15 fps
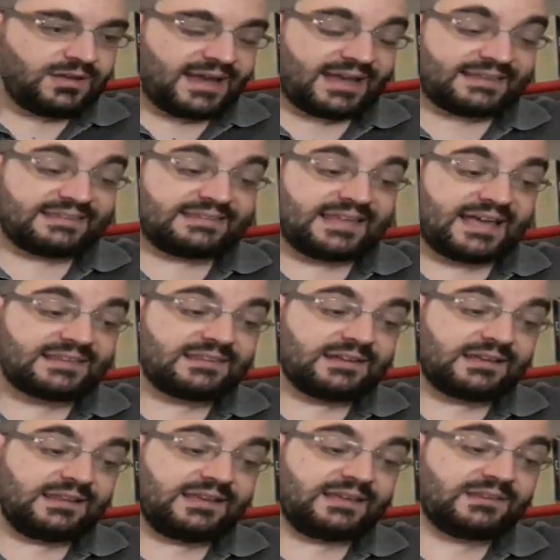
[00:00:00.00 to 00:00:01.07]
At that,
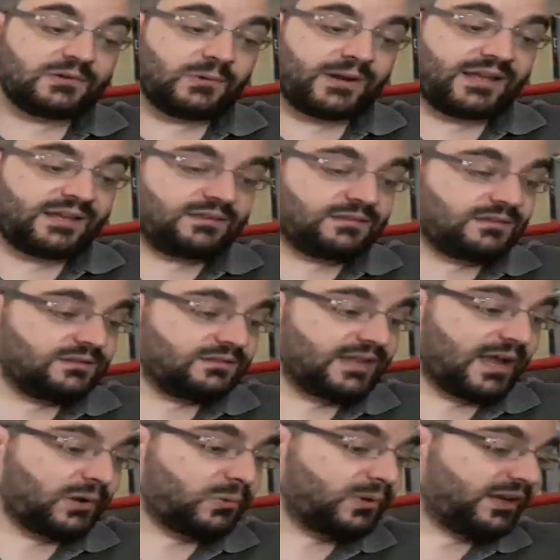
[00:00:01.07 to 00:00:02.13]
Glid grinned,
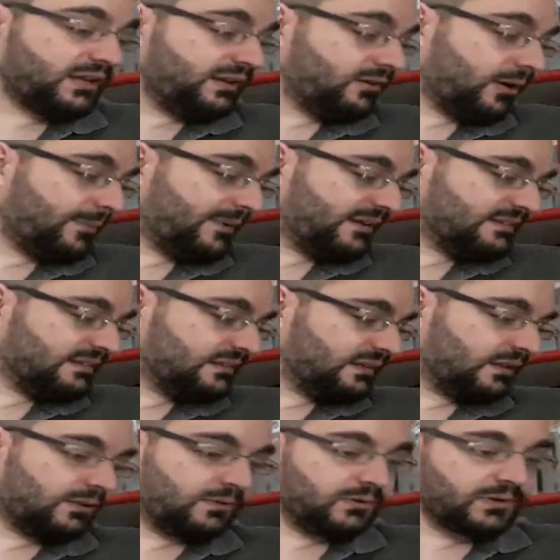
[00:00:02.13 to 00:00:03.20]
then quickly replaced
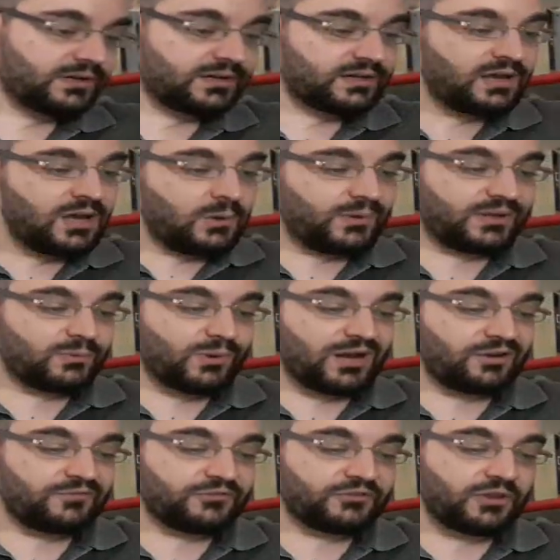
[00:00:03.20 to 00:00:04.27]
the look with
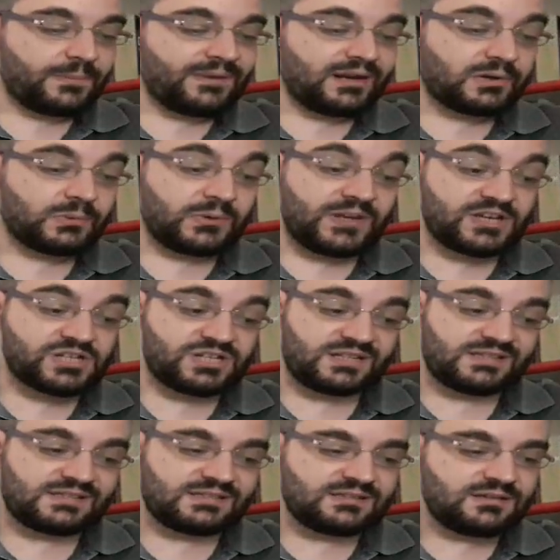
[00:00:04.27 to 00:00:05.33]
one of sober
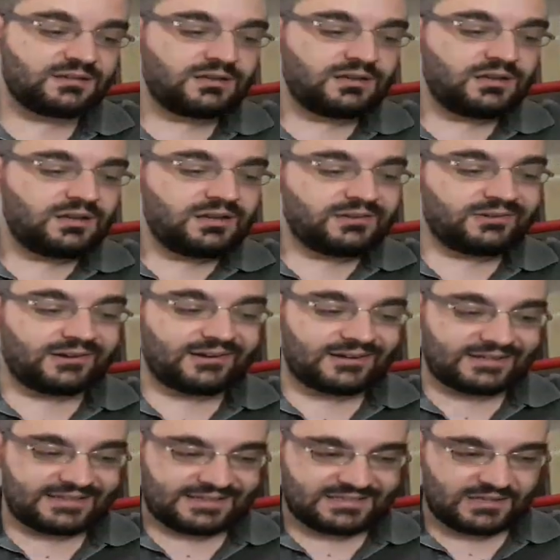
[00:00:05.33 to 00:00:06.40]
acquiescence. "Your
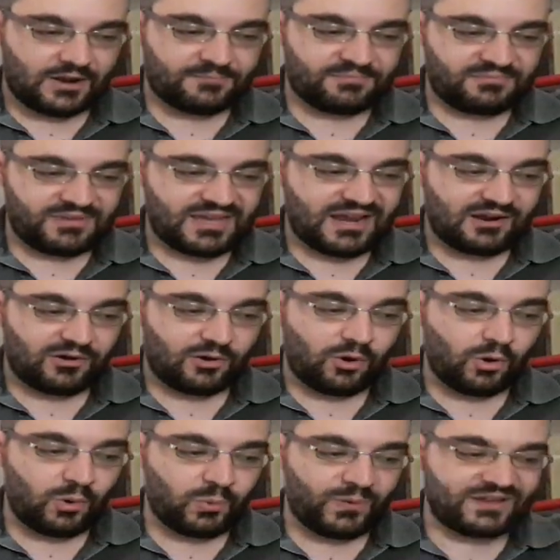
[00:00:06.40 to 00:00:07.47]
orders of me are
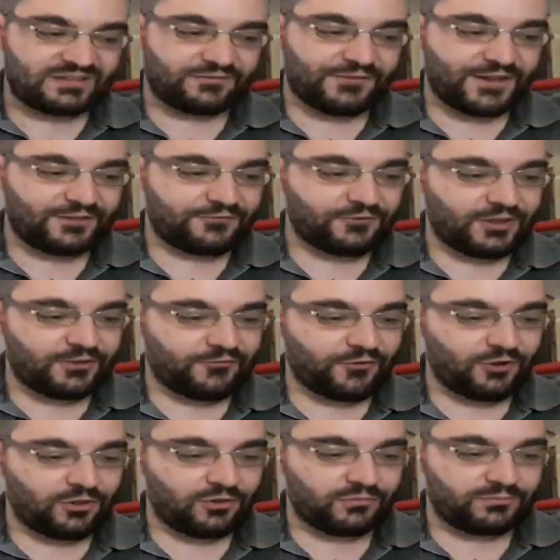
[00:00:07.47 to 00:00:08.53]
always faithfully
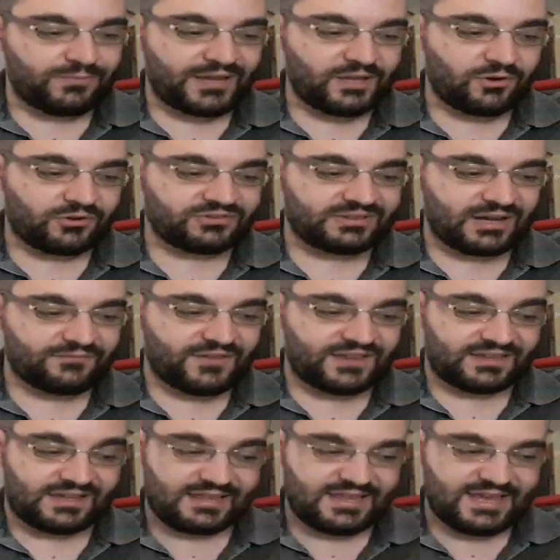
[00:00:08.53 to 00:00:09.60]
followed by your
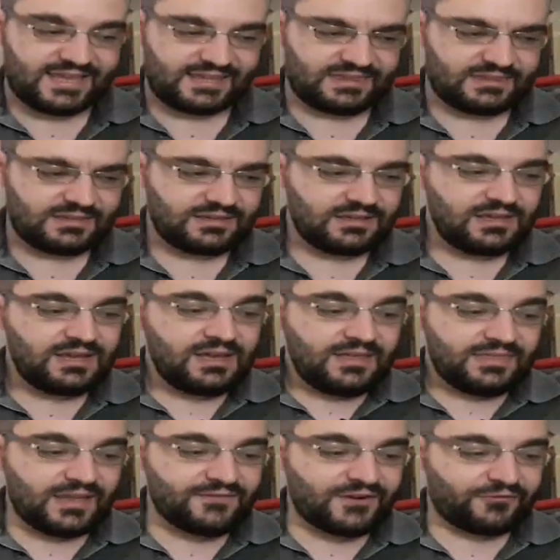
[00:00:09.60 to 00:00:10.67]
servant Glid.
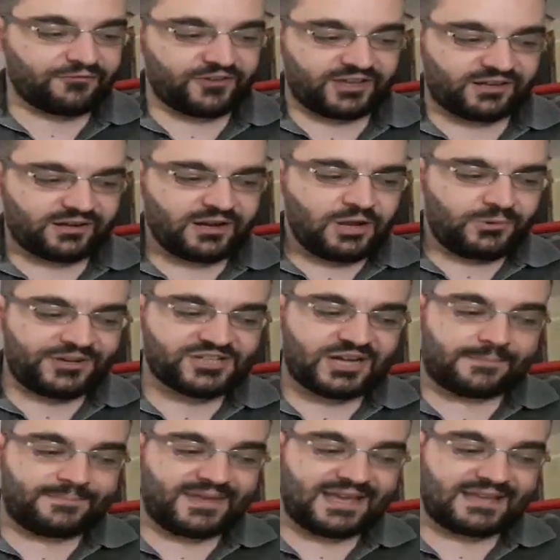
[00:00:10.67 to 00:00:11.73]
Never fear, we
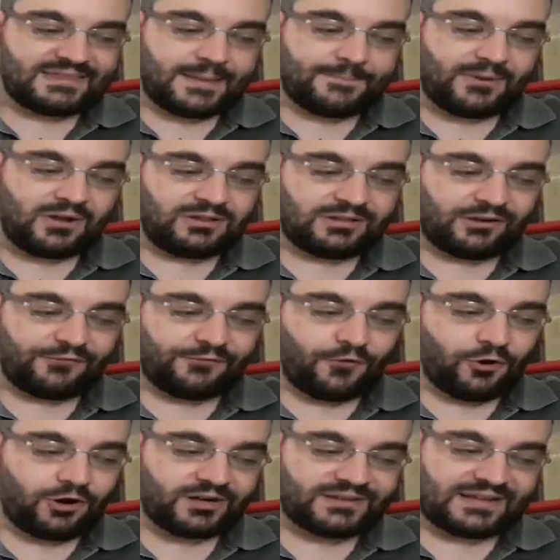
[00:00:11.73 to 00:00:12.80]
shall be at the Boulder
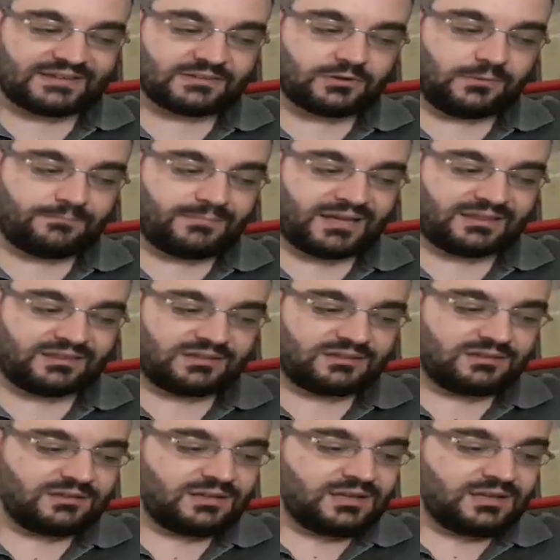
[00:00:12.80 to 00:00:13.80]
Ford as commanded.